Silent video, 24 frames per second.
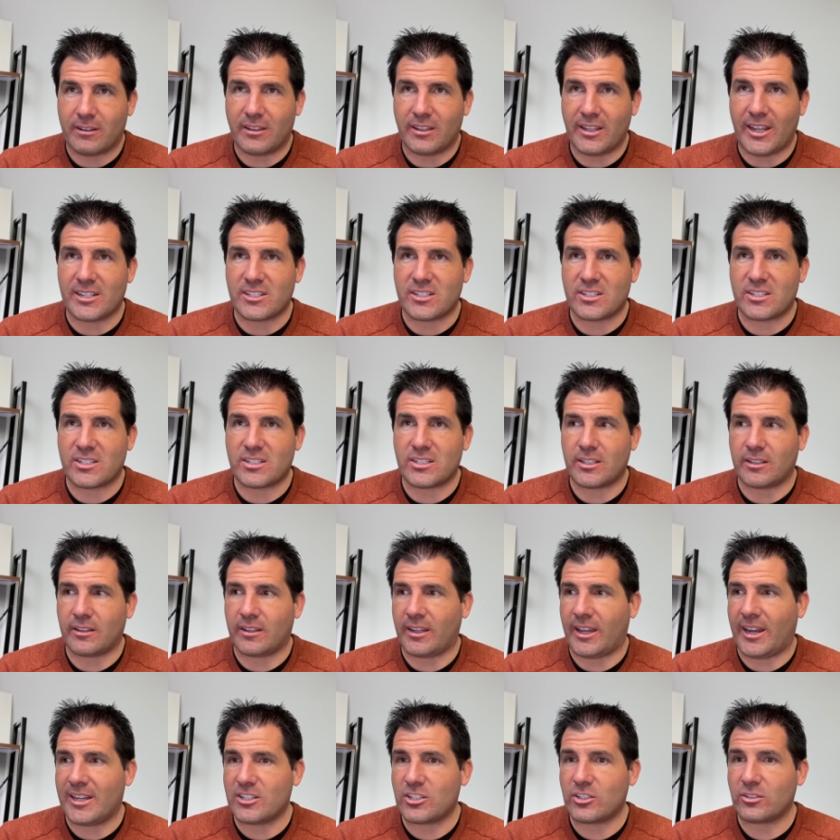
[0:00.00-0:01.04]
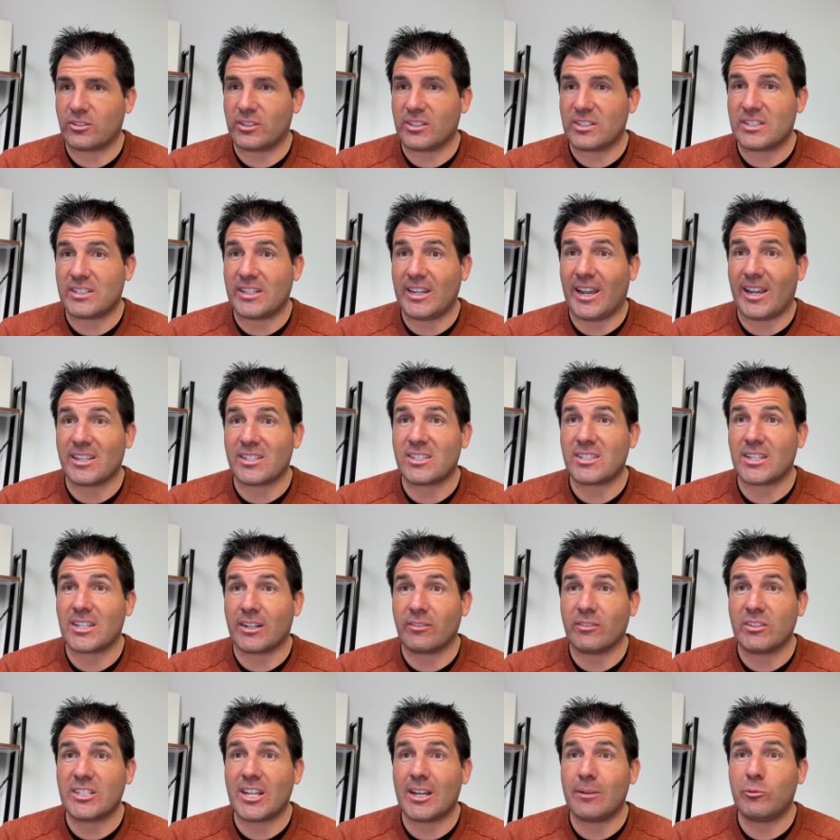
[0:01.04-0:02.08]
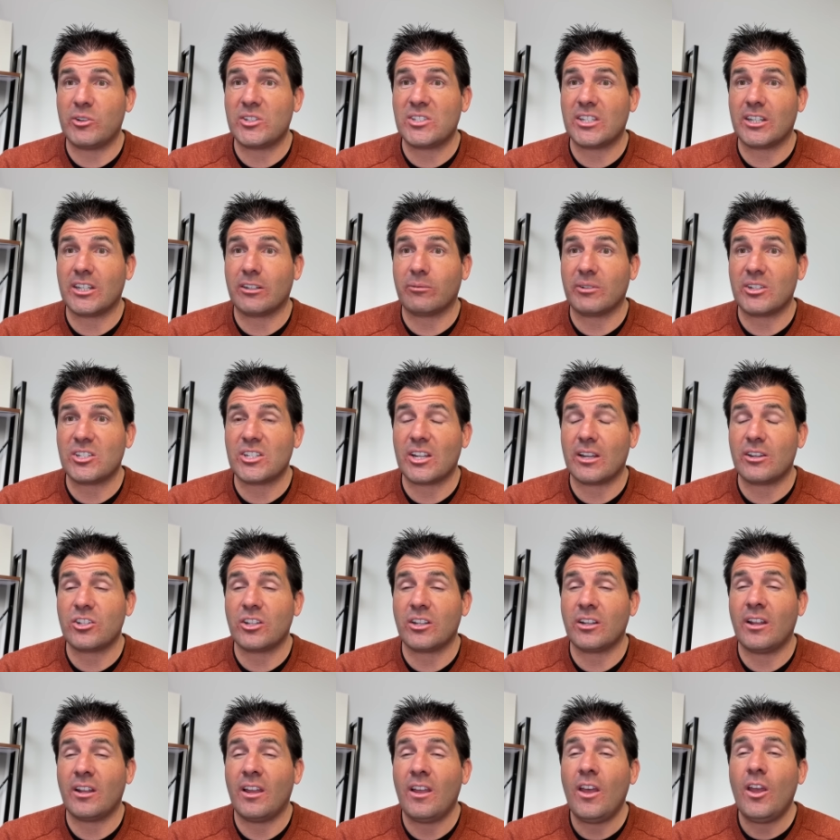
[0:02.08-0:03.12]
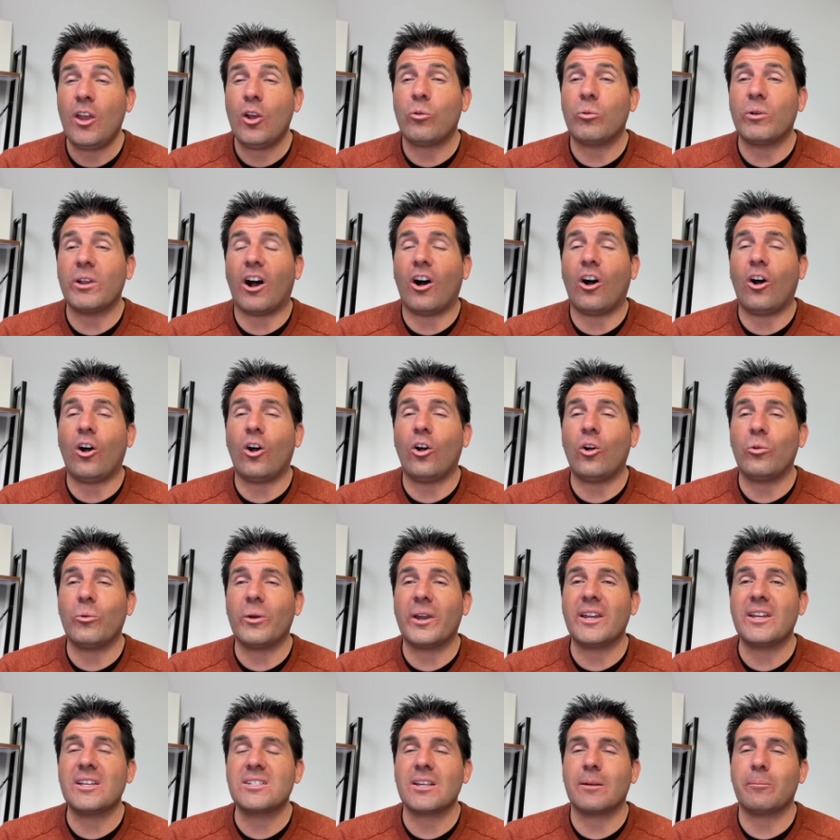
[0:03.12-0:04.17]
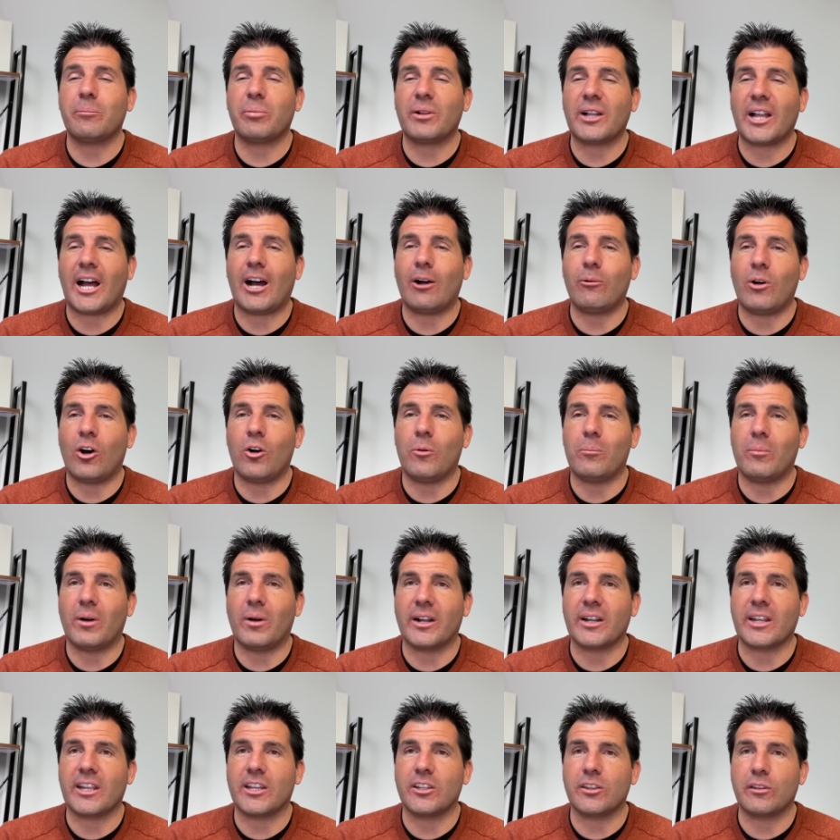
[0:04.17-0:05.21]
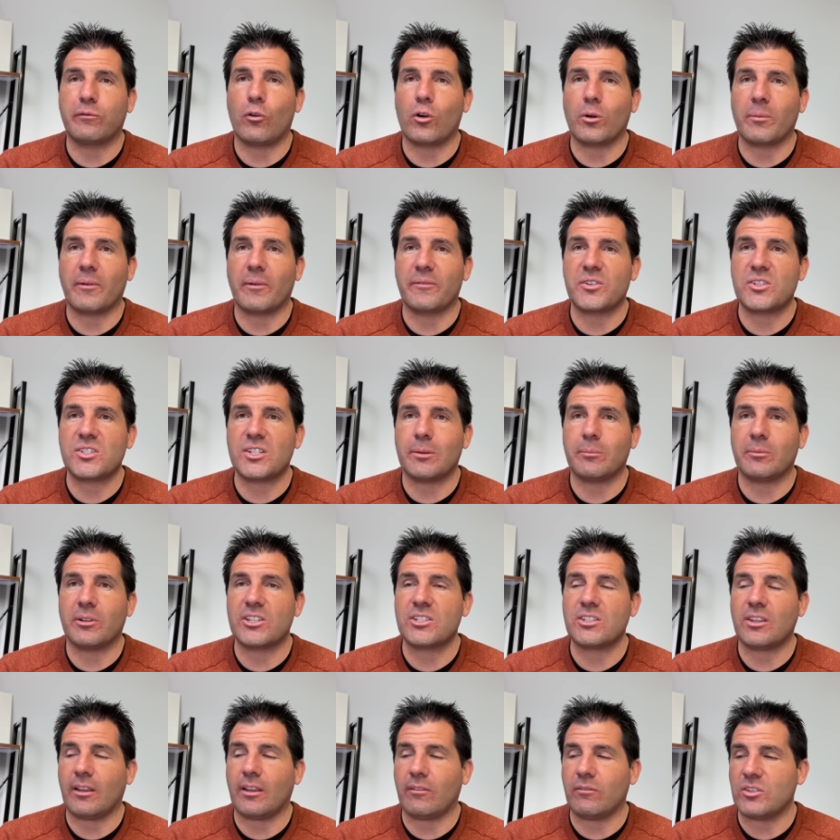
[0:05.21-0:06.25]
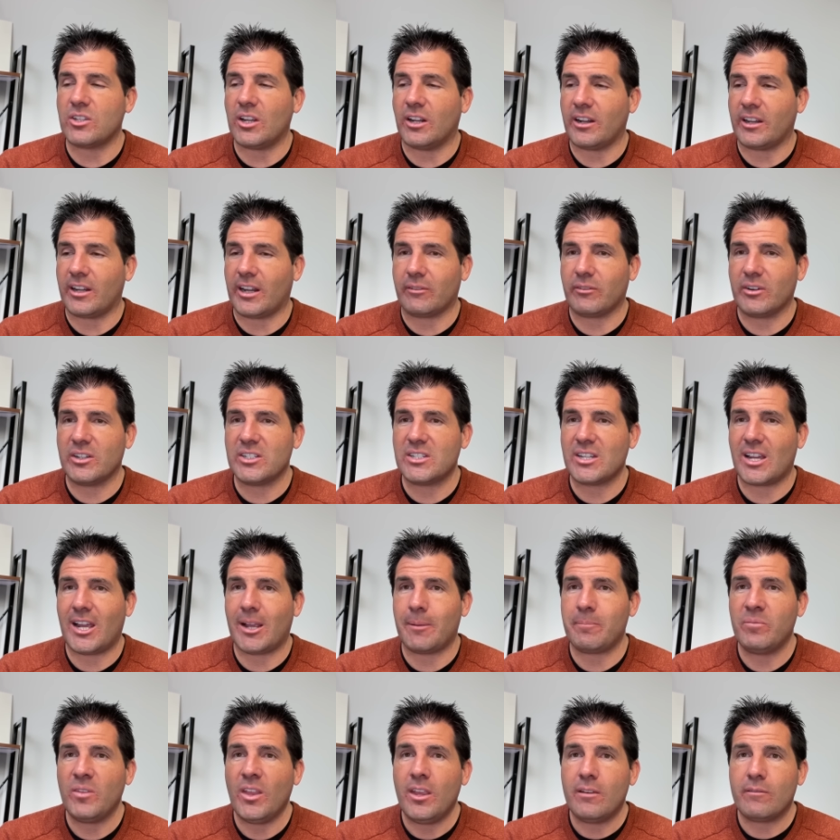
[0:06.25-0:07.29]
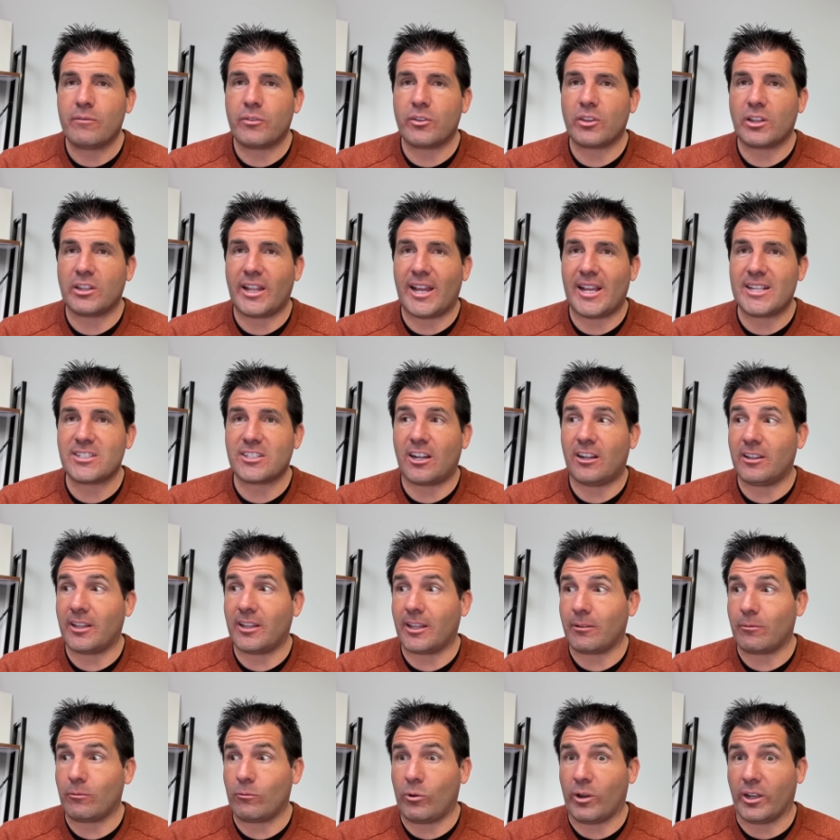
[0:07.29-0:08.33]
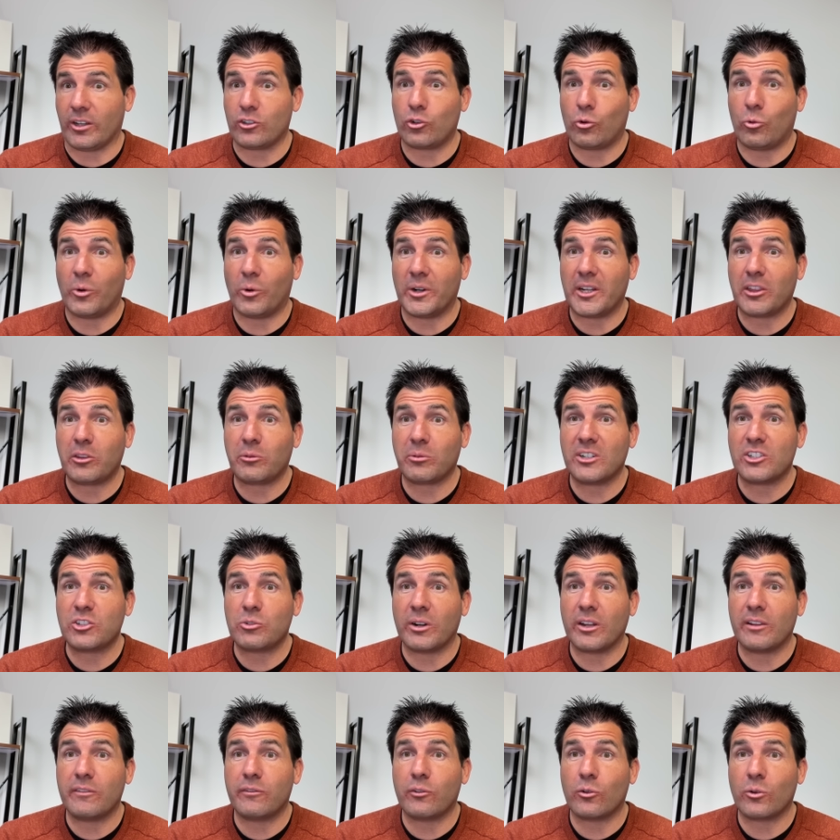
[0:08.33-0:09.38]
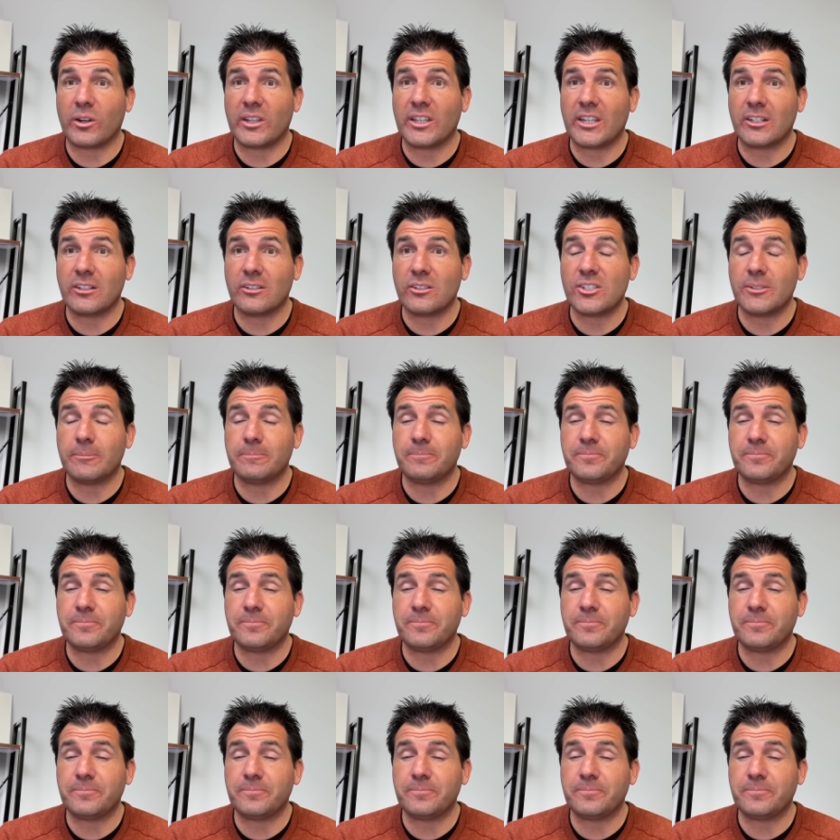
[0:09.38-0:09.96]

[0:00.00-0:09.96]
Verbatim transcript: Yes, the answer is yes. Every time we see a recession, we always plow out money in the form of stimulus. They've done it every time for the last, call it, what, 23, 24 years?